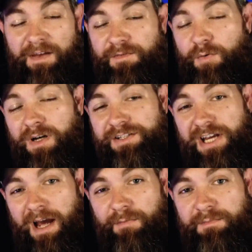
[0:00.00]
If you want to
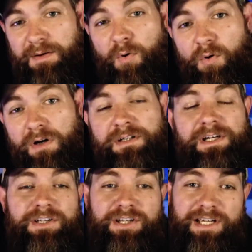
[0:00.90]
chat with me more,
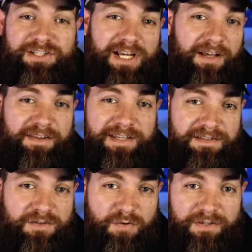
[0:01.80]
you can check out the
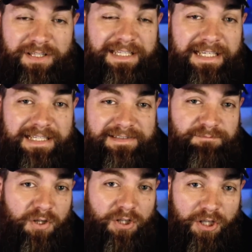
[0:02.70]
Discord. The link is
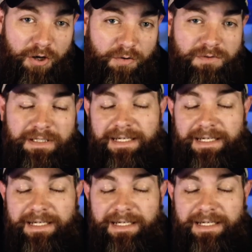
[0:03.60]
below.